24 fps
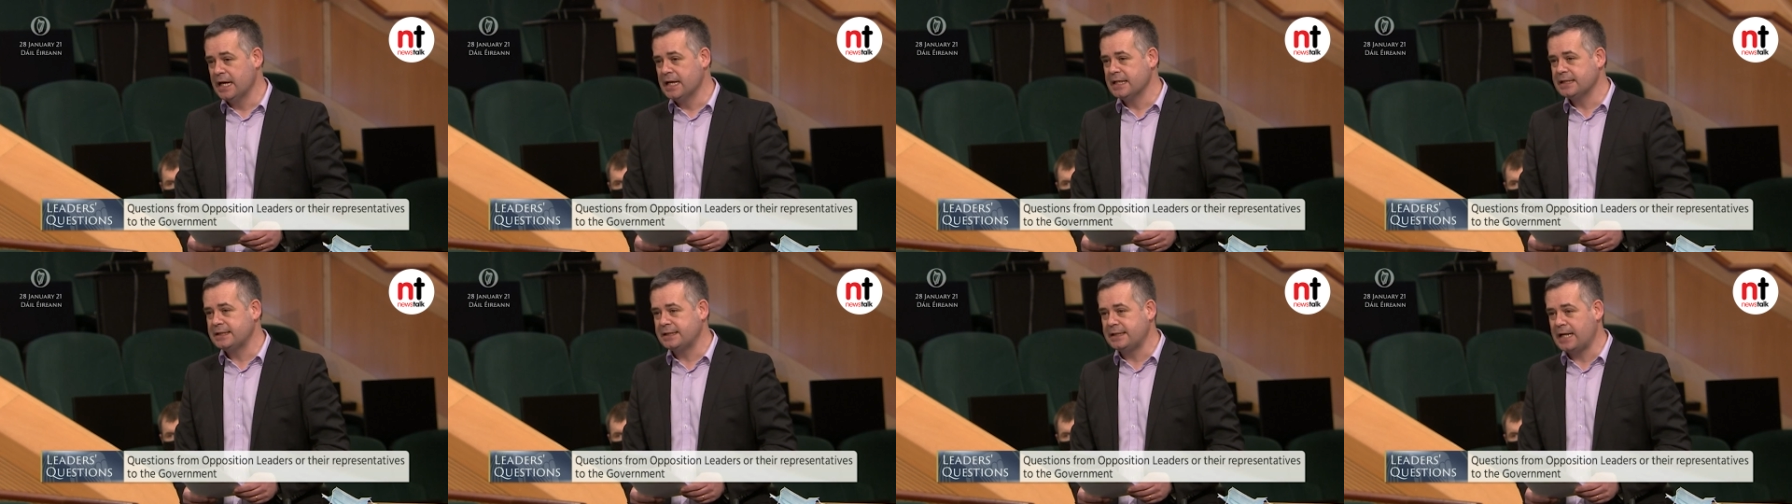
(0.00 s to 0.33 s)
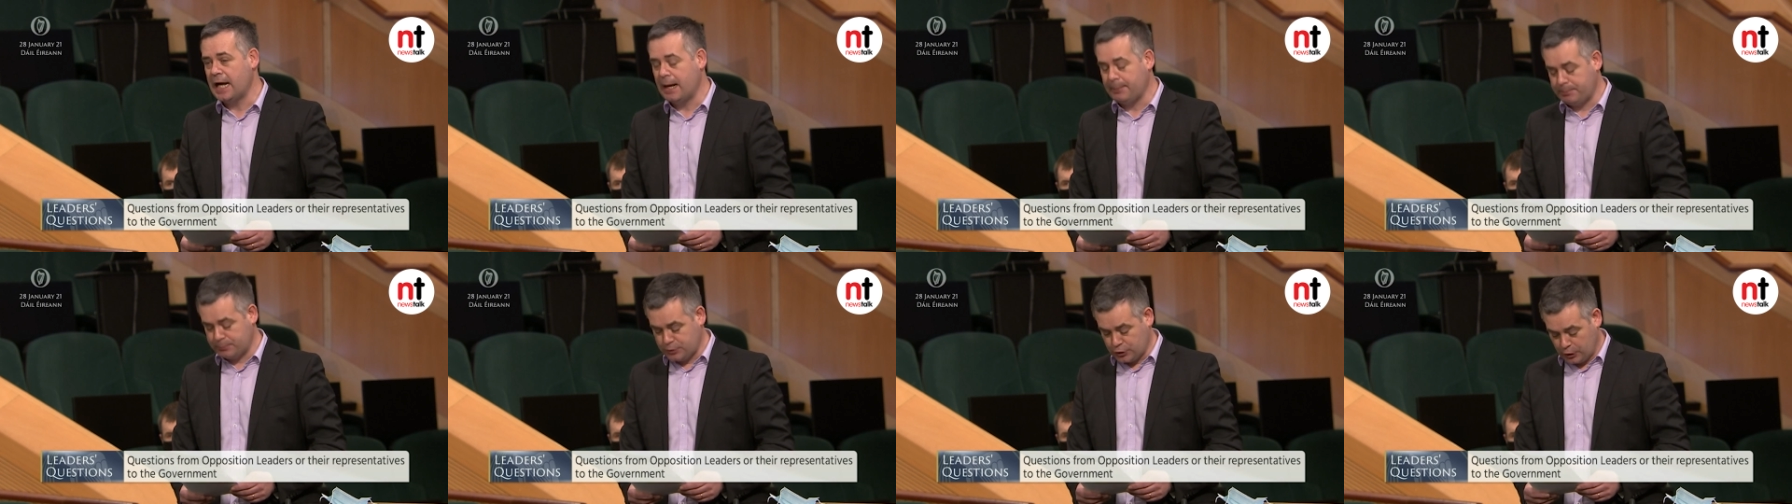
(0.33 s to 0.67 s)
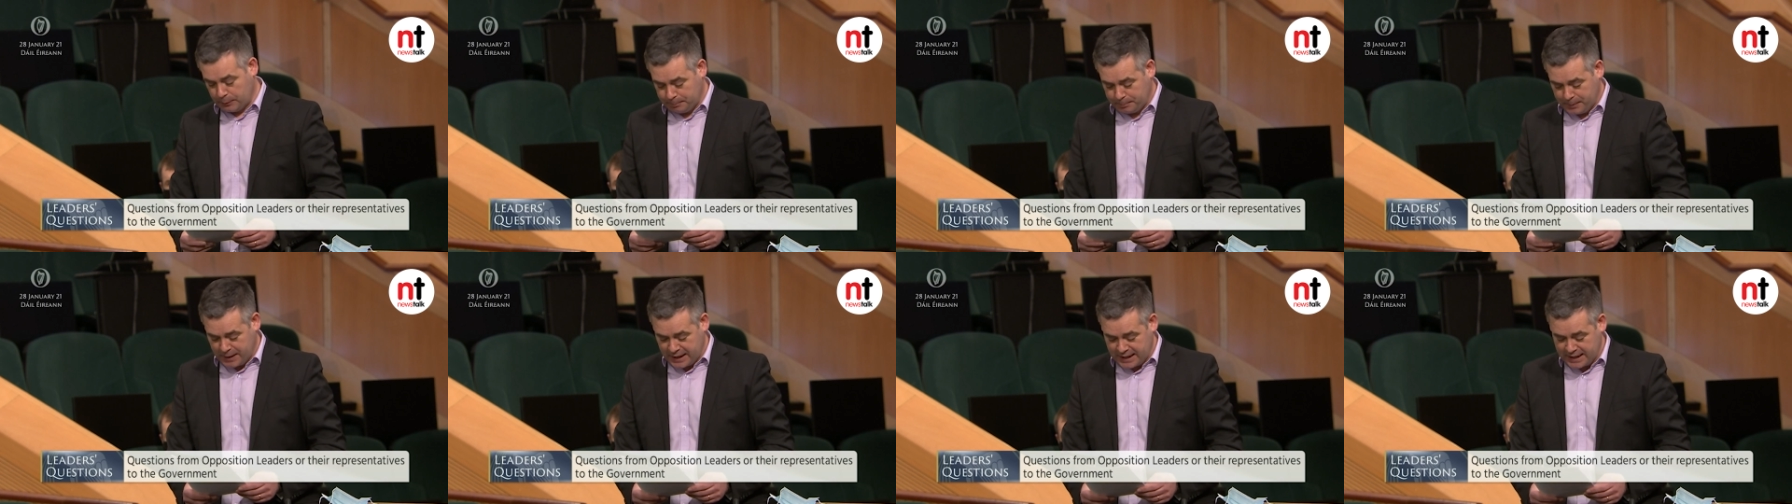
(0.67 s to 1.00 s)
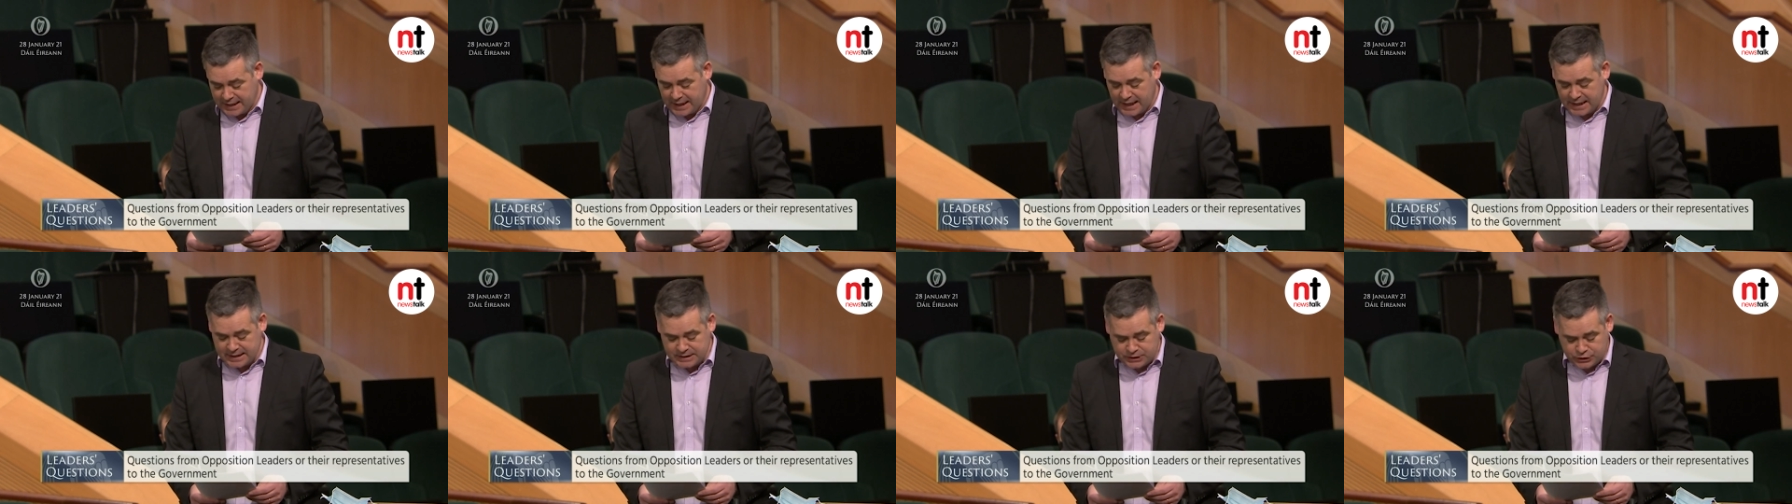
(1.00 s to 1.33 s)
snapped up by
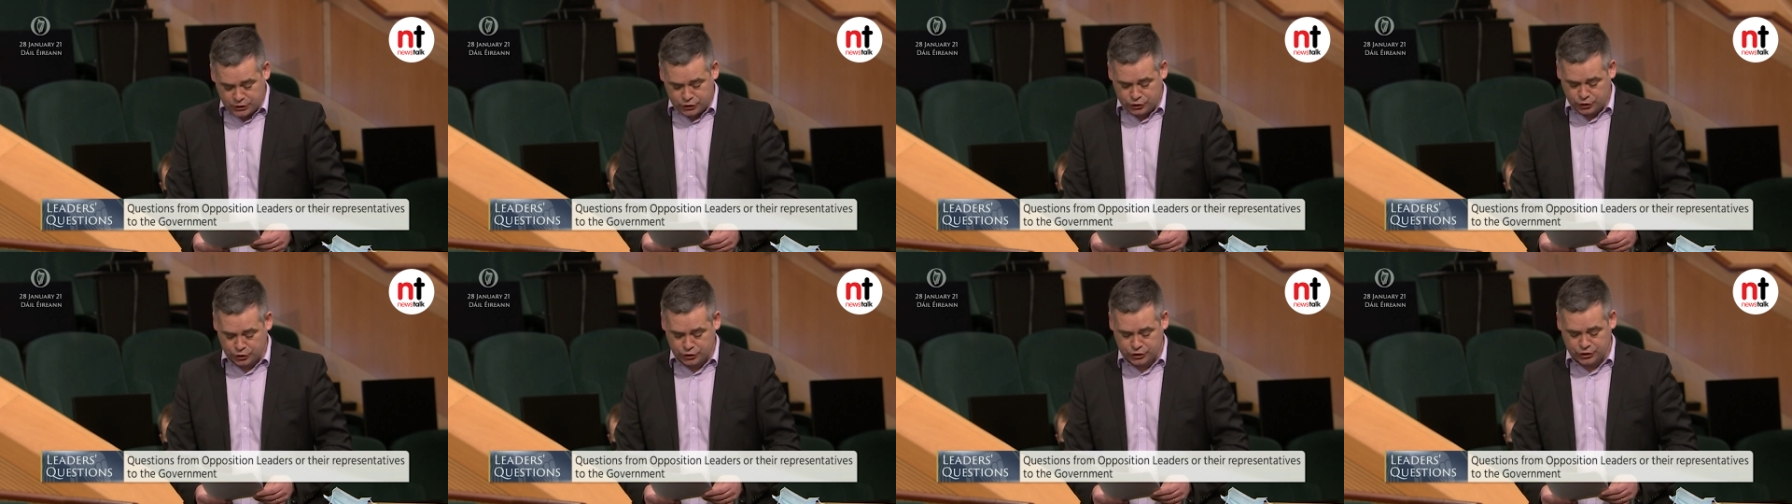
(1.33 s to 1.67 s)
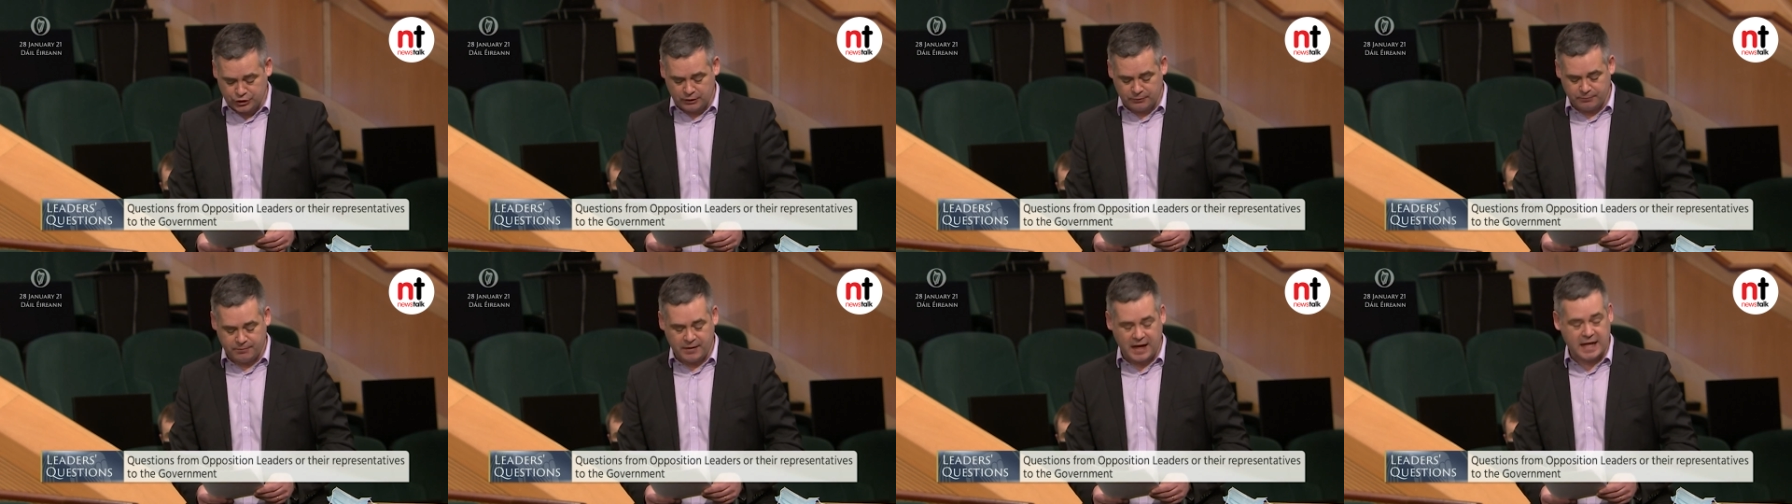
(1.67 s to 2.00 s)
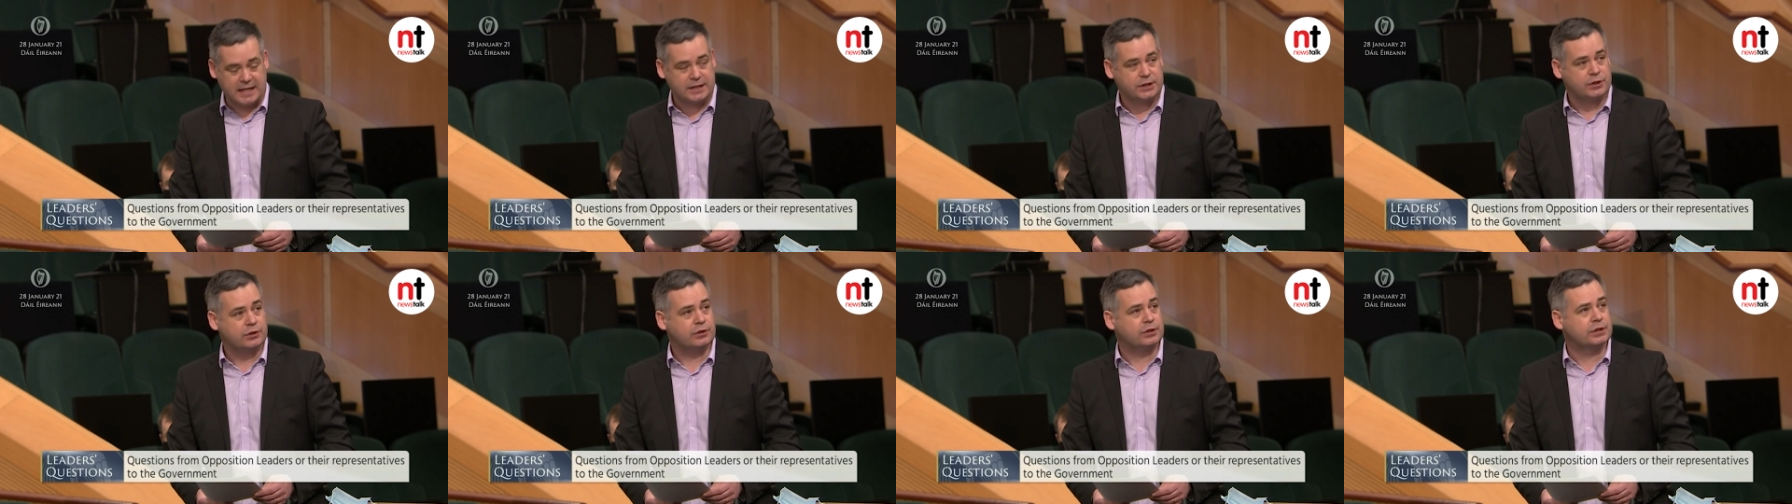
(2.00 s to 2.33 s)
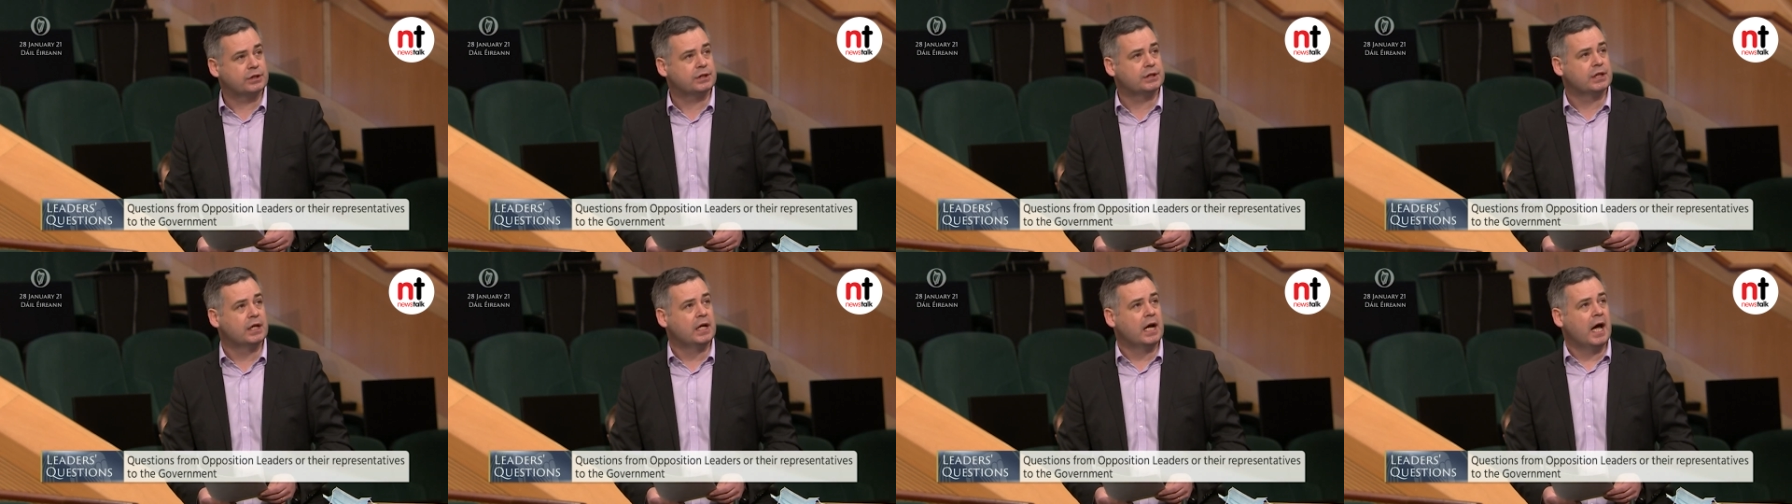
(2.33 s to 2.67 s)
institutional
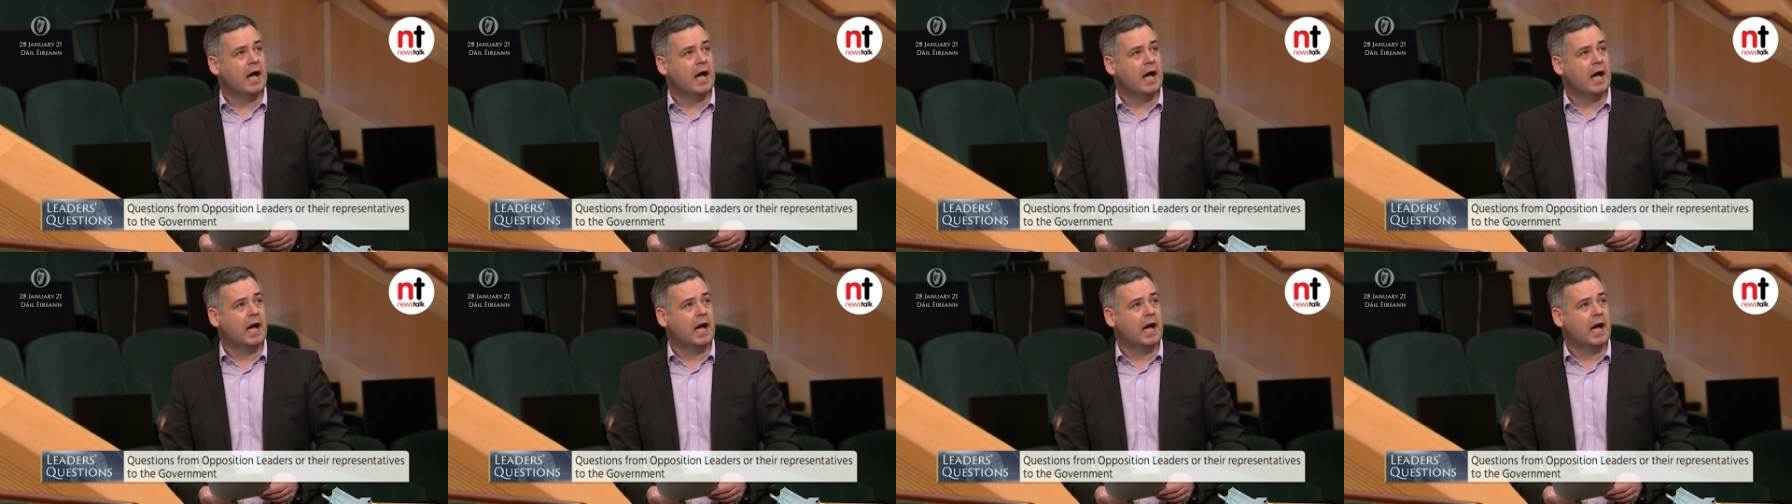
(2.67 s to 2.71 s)
investors,